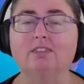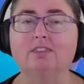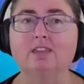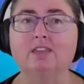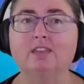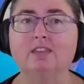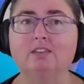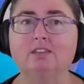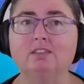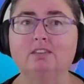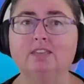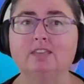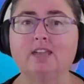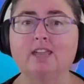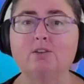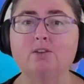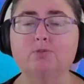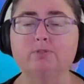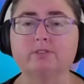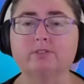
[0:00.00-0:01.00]
then
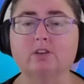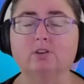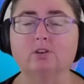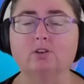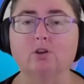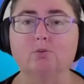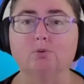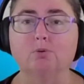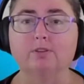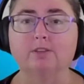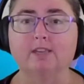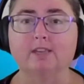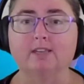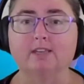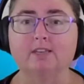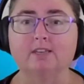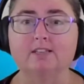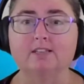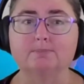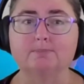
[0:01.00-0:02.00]
they also know what they
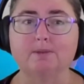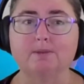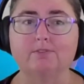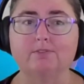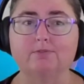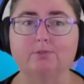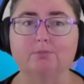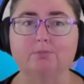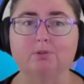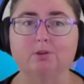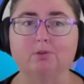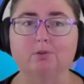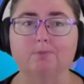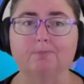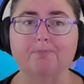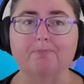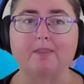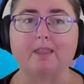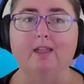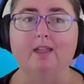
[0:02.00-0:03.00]
can expect from you.
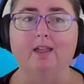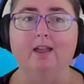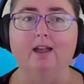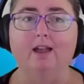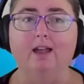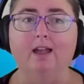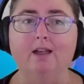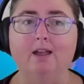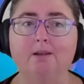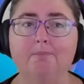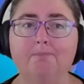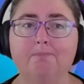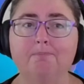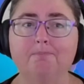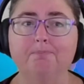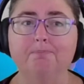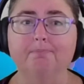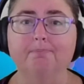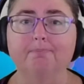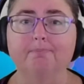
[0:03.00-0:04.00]

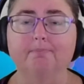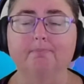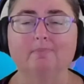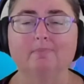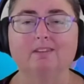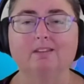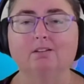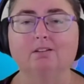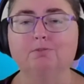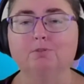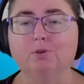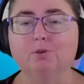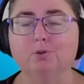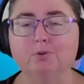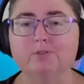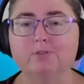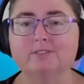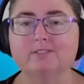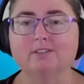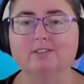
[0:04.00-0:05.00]
Of
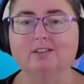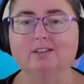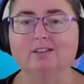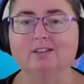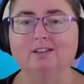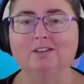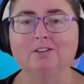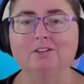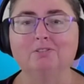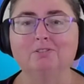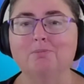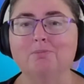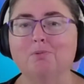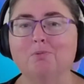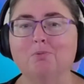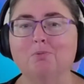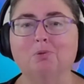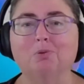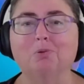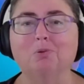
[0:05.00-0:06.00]
course, an
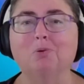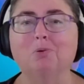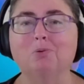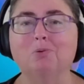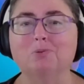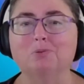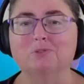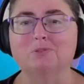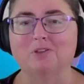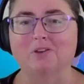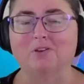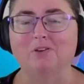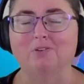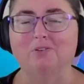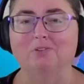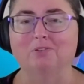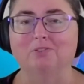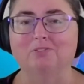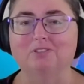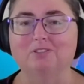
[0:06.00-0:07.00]
agreement will
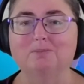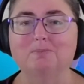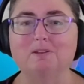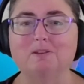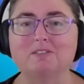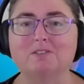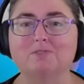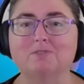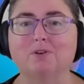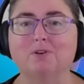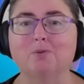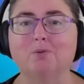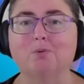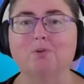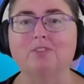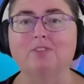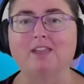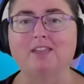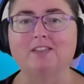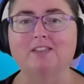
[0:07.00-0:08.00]
also specify
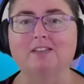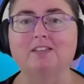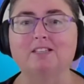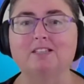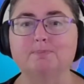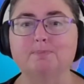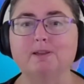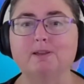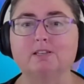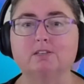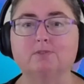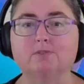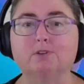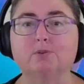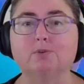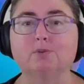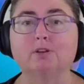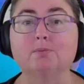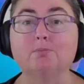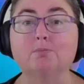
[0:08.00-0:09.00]
what they can expect of
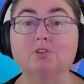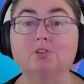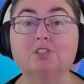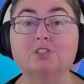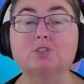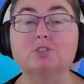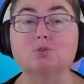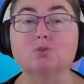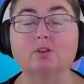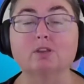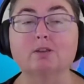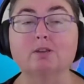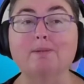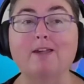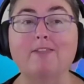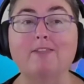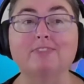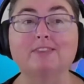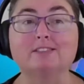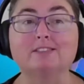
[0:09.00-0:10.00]
you. And I'm not just talking
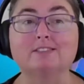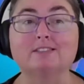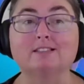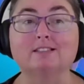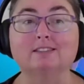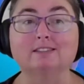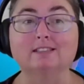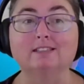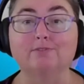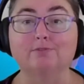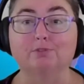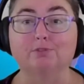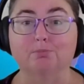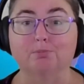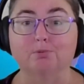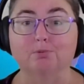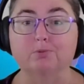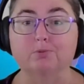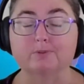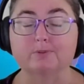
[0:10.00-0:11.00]
about the
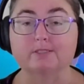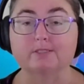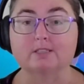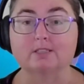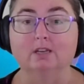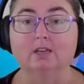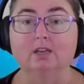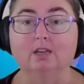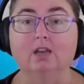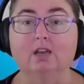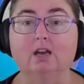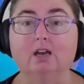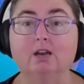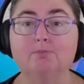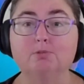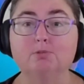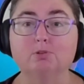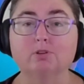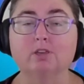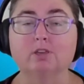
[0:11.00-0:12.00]
deliverables.
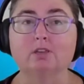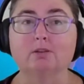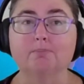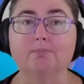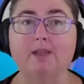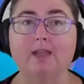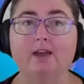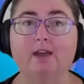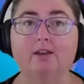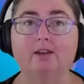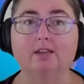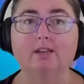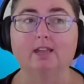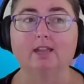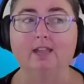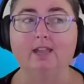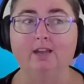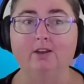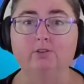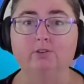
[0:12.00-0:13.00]
I'm talking about
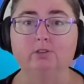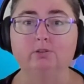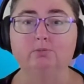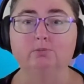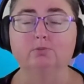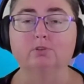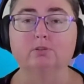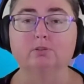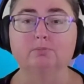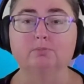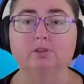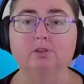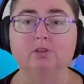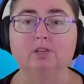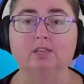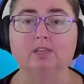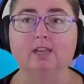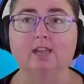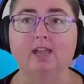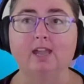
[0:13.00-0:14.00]
how you will
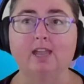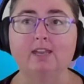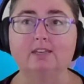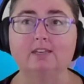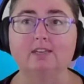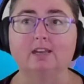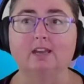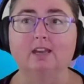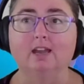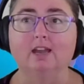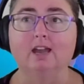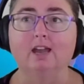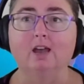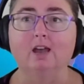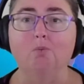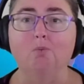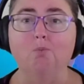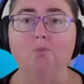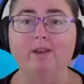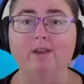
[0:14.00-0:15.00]
communicate,
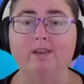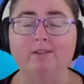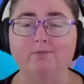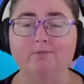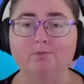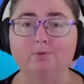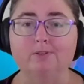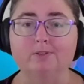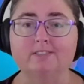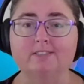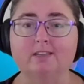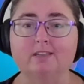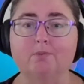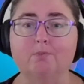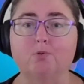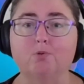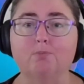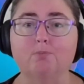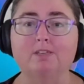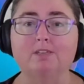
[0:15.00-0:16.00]
when
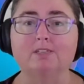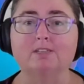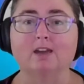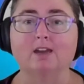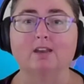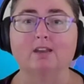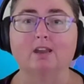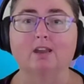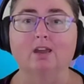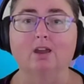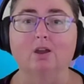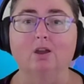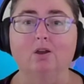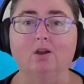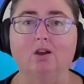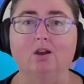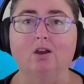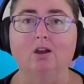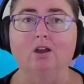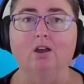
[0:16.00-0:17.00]
invoicing will be done,
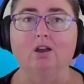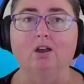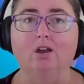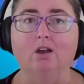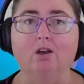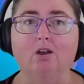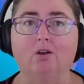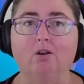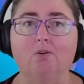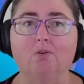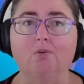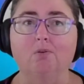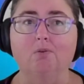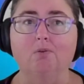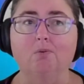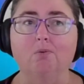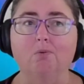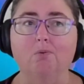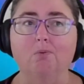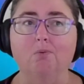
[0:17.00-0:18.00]

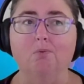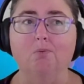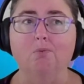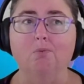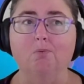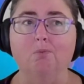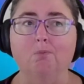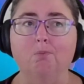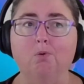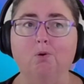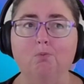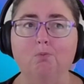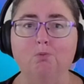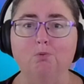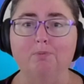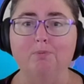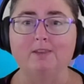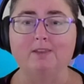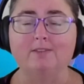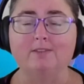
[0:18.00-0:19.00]
what
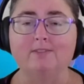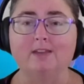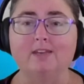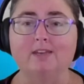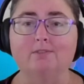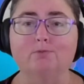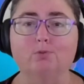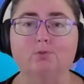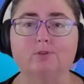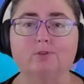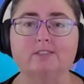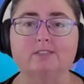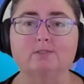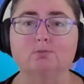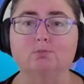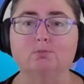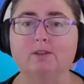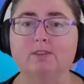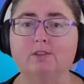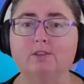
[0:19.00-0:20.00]
will be in that
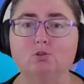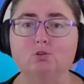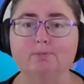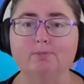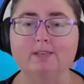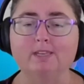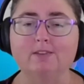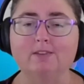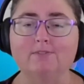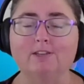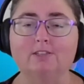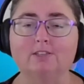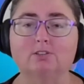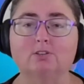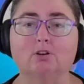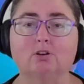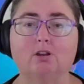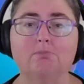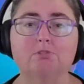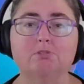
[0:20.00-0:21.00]
invoice, whether you'll be giving
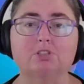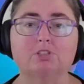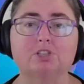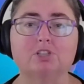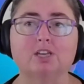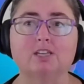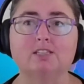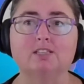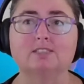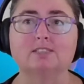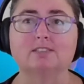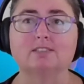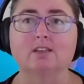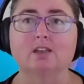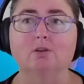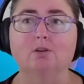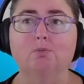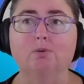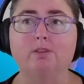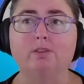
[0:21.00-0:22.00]
time sheets,
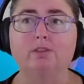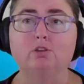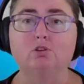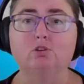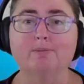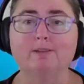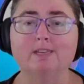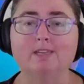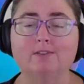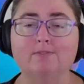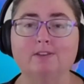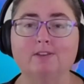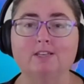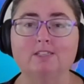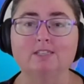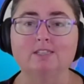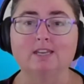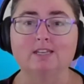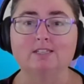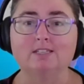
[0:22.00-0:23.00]
whether you'll be
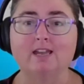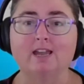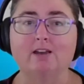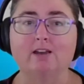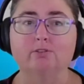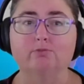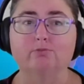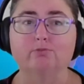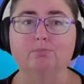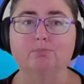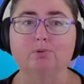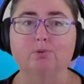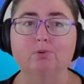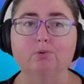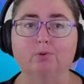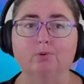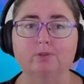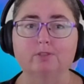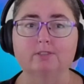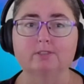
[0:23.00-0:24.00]
giving detailed
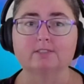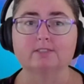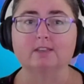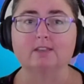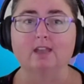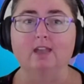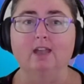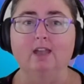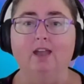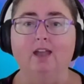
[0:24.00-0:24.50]
reports.